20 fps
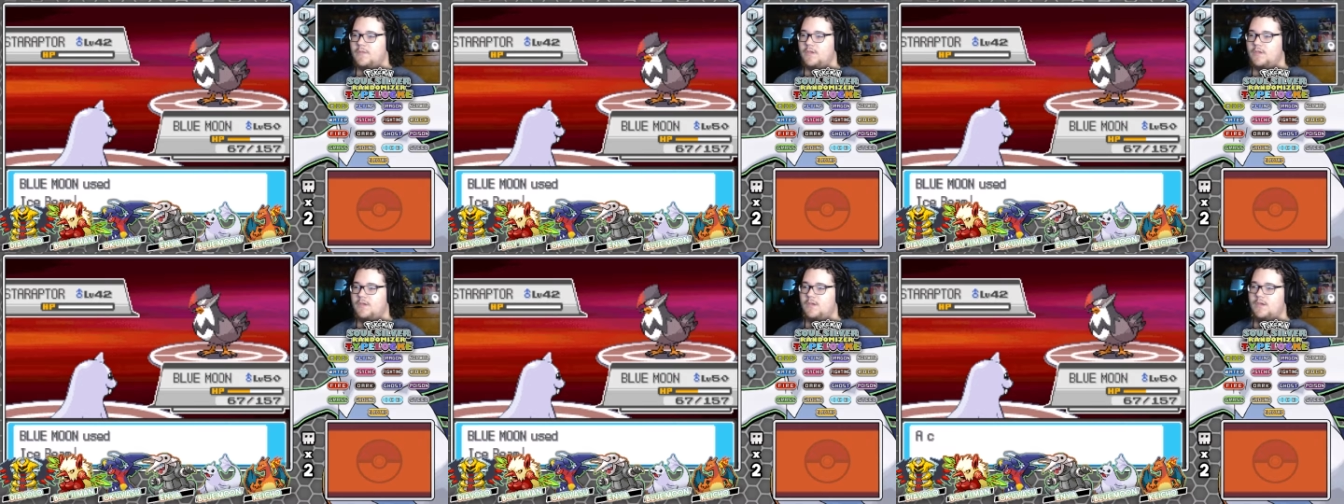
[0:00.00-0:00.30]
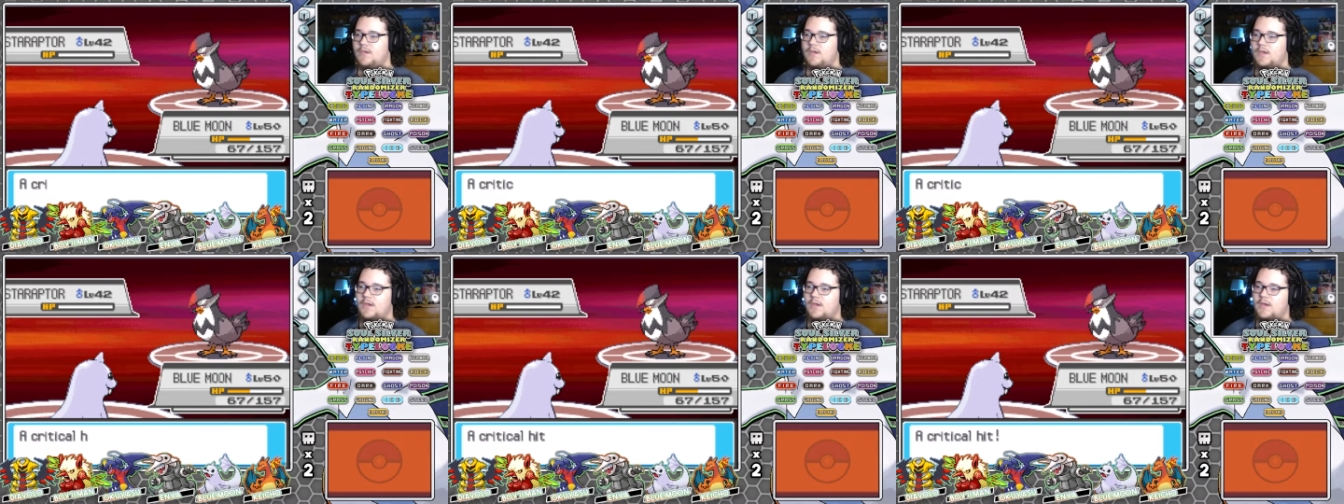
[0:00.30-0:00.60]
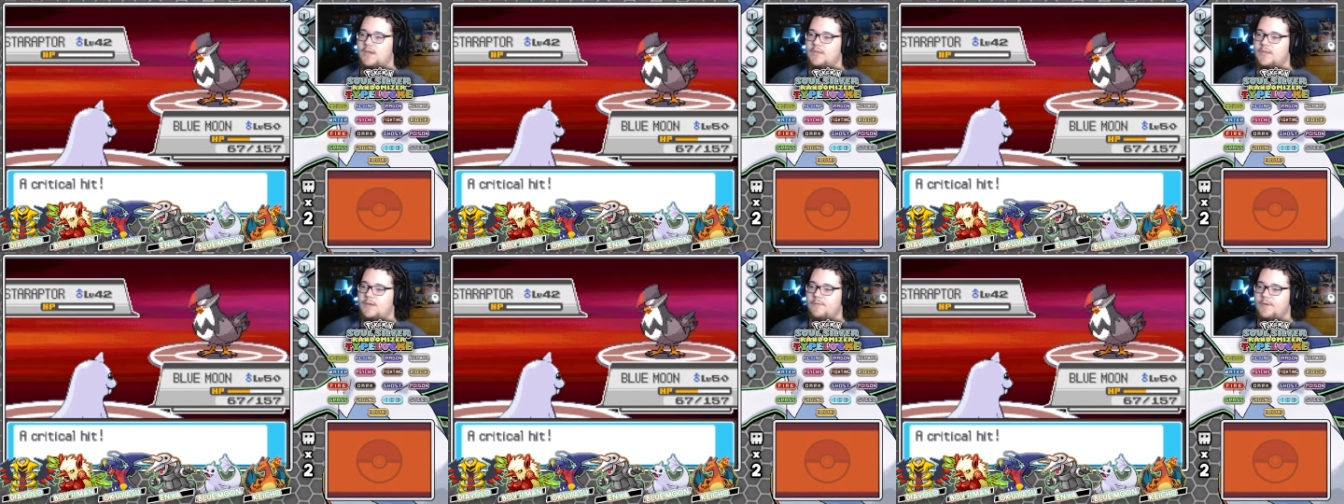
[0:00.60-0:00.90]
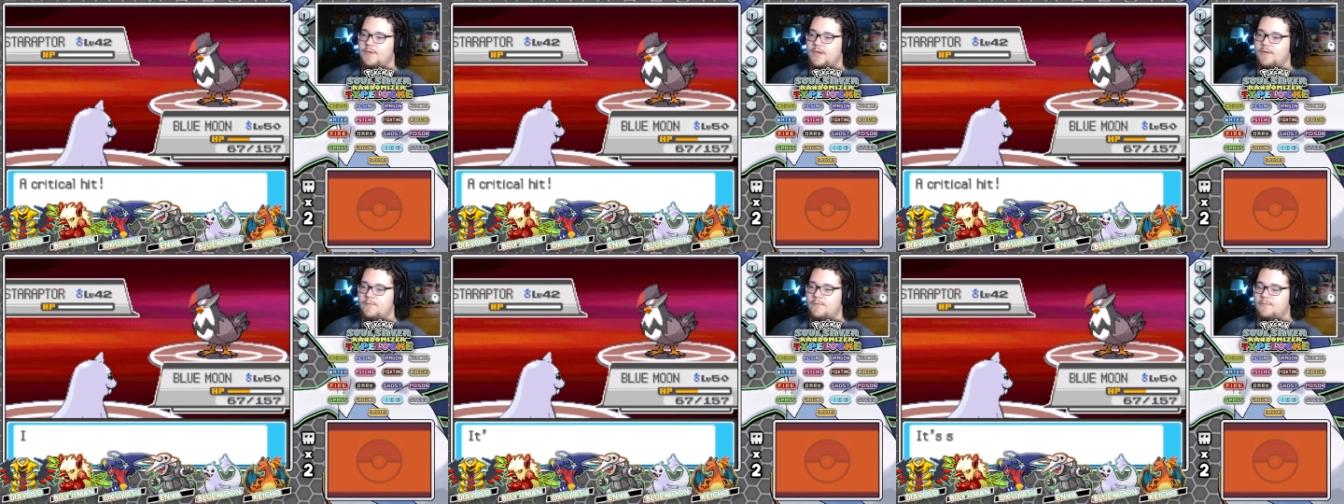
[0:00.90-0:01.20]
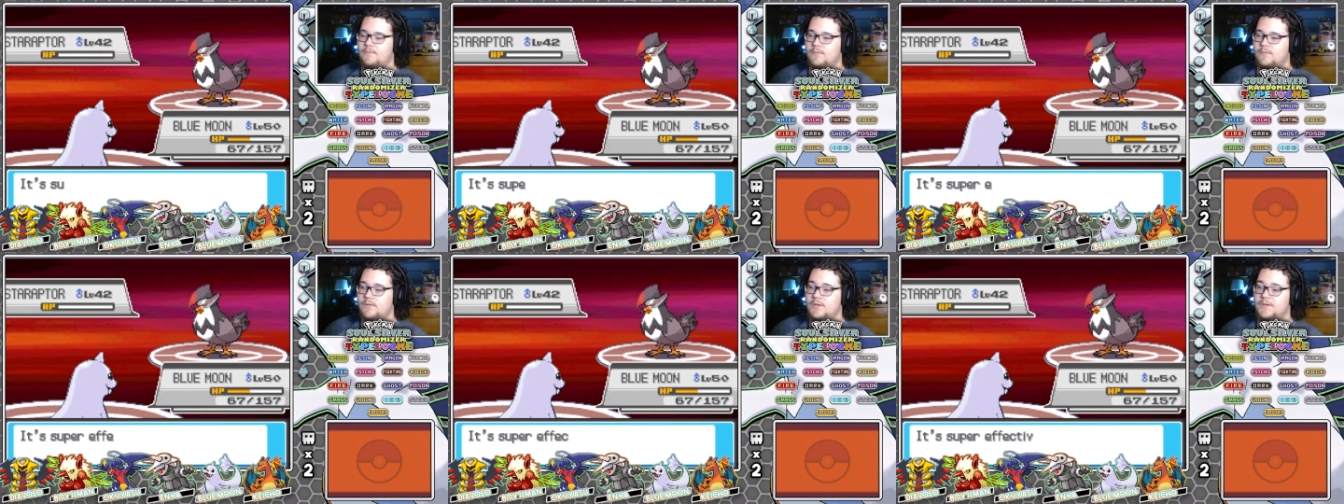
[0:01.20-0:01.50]
And there we go.
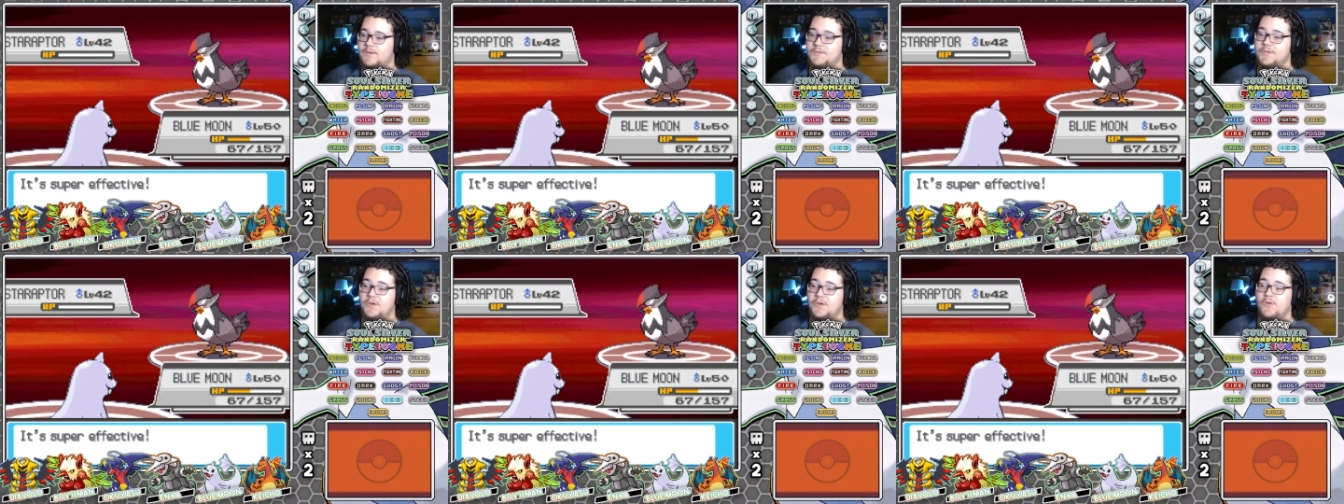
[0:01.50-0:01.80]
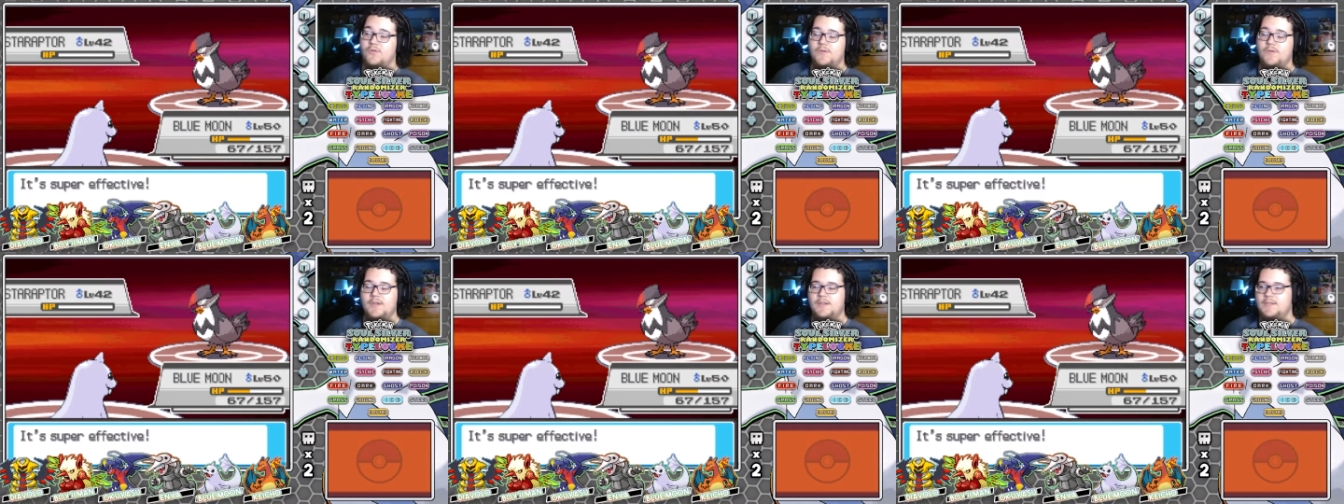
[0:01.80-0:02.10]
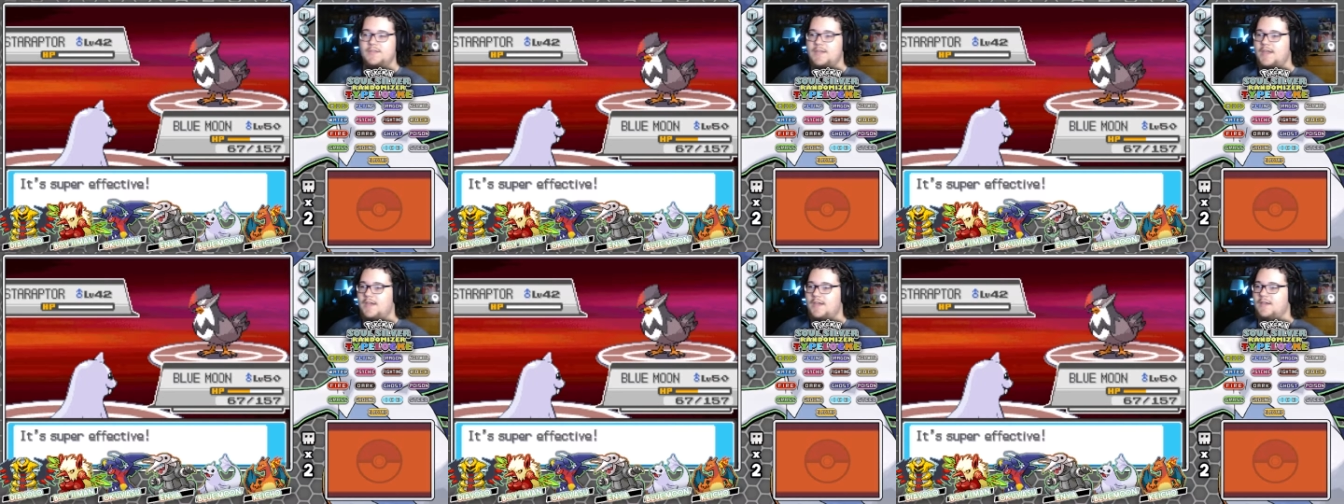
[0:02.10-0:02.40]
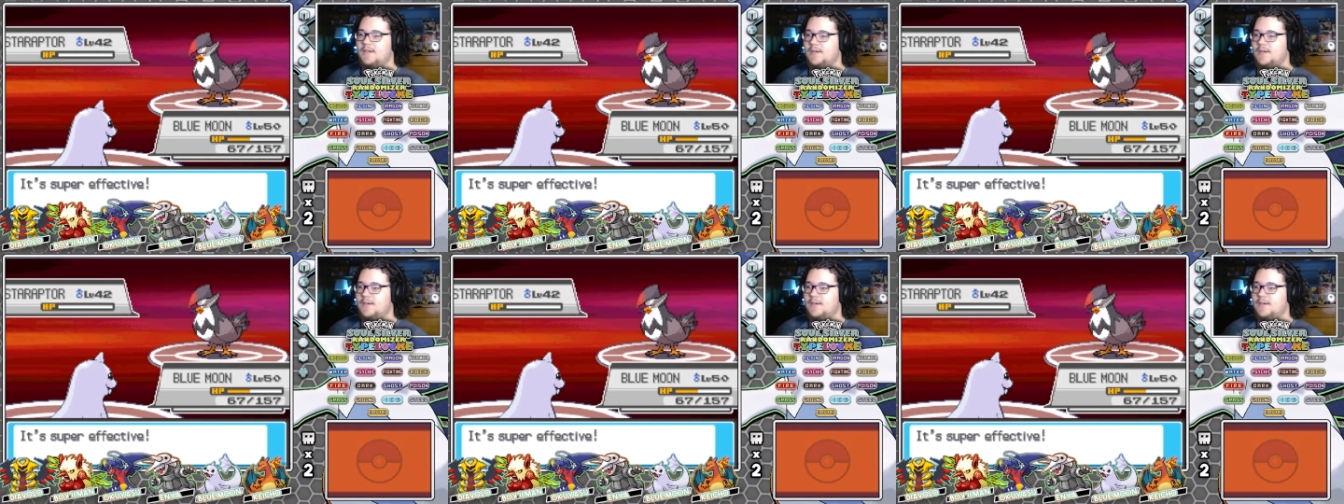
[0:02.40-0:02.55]
It was a crit, dang.